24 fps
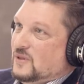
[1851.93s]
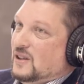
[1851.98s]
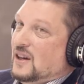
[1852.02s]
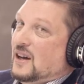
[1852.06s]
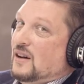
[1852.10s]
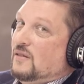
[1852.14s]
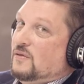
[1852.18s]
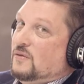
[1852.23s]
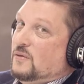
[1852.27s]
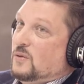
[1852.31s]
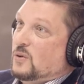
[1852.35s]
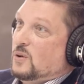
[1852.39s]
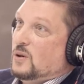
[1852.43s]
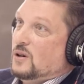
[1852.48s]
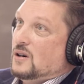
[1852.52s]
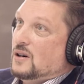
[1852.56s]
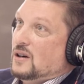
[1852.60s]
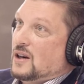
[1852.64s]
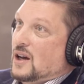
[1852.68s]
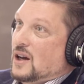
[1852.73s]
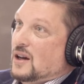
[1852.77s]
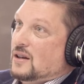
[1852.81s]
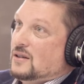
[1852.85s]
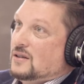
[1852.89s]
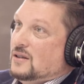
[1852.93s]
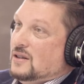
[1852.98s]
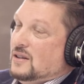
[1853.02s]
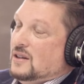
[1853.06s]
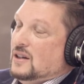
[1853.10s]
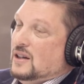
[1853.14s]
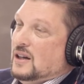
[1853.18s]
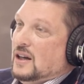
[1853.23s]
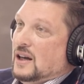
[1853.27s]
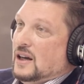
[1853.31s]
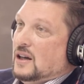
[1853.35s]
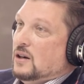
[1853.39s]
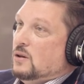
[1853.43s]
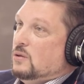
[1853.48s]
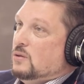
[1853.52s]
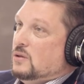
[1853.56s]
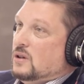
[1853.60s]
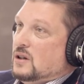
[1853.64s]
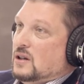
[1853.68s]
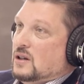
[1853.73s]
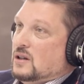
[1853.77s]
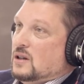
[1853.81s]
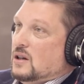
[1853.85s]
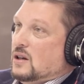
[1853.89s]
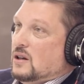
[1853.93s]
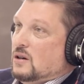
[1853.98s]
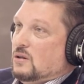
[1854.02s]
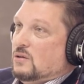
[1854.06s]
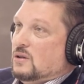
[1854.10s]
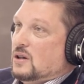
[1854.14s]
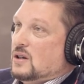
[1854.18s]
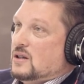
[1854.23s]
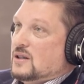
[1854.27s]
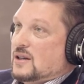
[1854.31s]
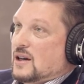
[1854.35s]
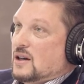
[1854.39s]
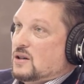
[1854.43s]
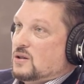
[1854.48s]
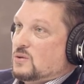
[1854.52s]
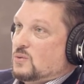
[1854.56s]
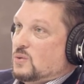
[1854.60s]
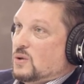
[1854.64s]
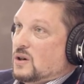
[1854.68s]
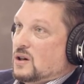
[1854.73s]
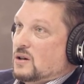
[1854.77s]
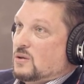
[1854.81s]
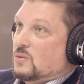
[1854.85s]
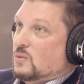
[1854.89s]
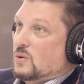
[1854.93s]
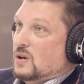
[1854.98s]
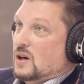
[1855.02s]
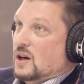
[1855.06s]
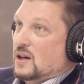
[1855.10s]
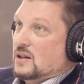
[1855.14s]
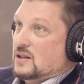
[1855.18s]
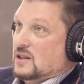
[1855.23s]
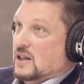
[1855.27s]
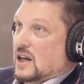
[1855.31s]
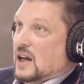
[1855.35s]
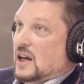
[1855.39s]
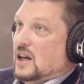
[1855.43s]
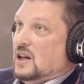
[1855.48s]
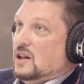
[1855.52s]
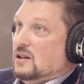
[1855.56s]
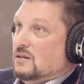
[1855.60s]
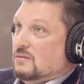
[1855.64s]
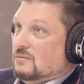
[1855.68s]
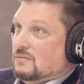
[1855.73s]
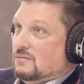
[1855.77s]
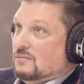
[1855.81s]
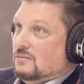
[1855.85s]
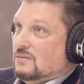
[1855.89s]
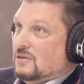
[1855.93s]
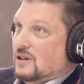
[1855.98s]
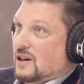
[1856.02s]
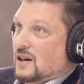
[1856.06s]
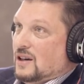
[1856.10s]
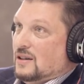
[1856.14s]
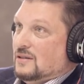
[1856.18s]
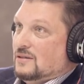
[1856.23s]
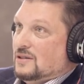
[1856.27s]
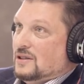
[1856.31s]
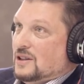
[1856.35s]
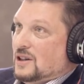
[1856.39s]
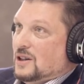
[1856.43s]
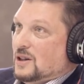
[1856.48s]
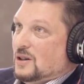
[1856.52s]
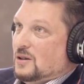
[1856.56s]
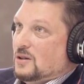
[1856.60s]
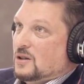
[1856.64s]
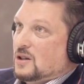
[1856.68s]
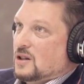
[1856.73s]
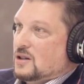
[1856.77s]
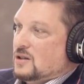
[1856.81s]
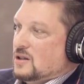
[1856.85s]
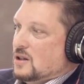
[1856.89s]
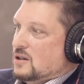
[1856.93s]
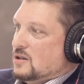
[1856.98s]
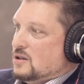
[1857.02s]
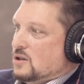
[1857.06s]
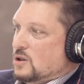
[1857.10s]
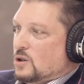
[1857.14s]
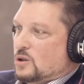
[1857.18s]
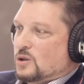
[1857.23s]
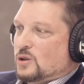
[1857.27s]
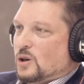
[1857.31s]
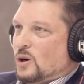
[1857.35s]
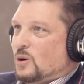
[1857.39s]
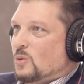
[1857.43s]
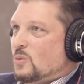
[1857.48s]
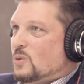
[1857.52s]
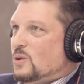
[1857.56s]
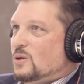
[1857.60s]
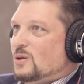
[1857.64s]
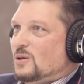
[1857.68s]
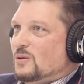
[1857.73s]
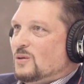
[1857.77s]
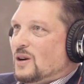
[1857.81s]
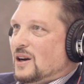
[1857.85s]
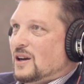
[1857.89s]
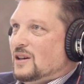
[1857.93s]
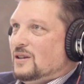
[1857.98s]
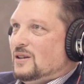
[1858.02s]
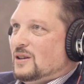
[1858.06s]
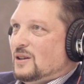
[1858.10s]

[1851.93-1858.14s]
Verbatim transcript: We have four. Yeah. yeah. It only, it only sounds weird when I say it right? You know, because right. it's just our world, right?